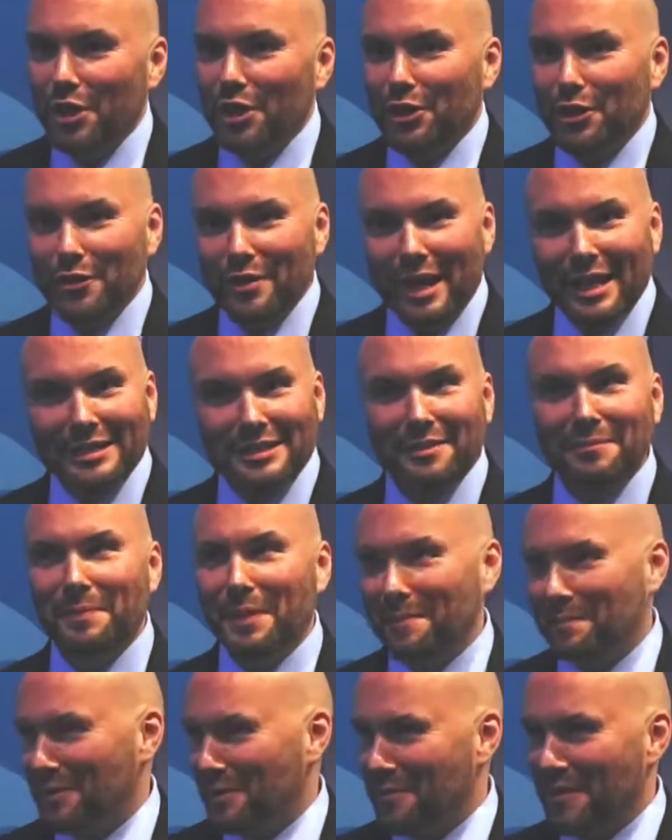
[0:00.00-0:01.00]
creative
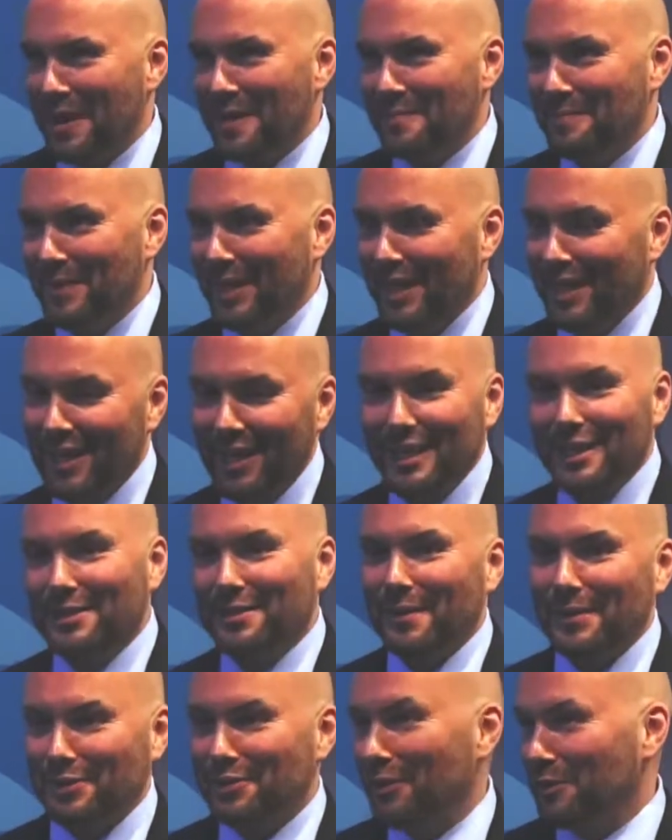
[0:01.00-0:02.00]
people around me,
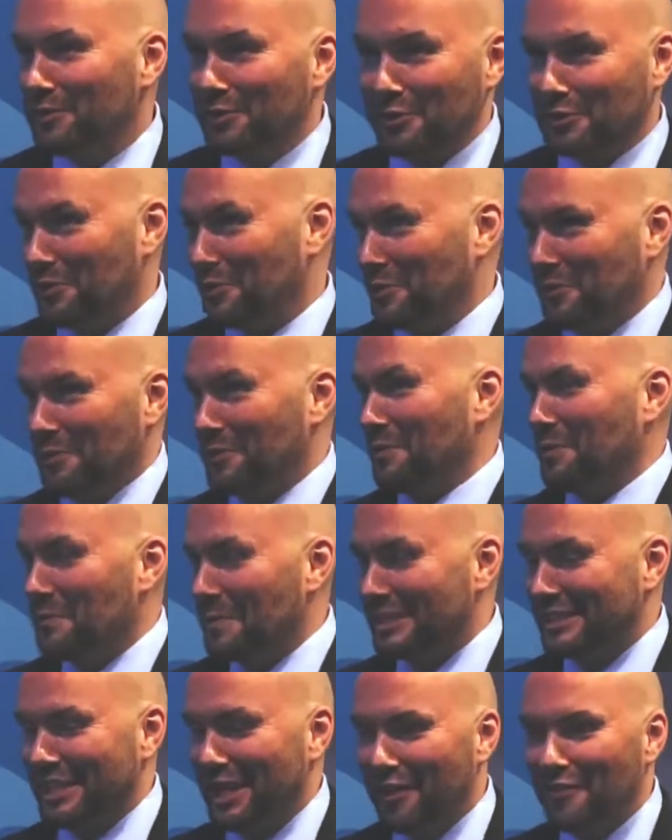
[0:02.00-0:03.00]
so it's not just all
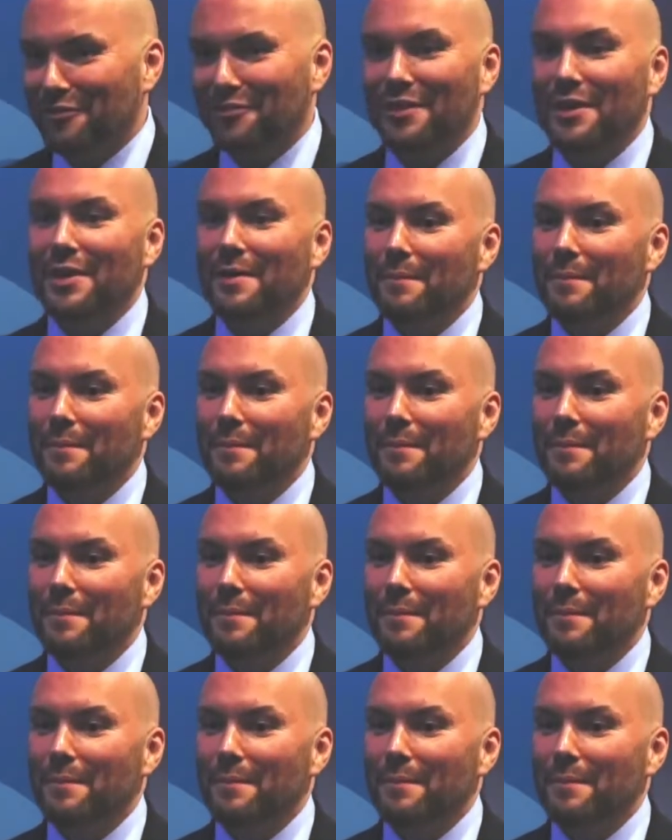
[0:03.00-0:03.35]
myself.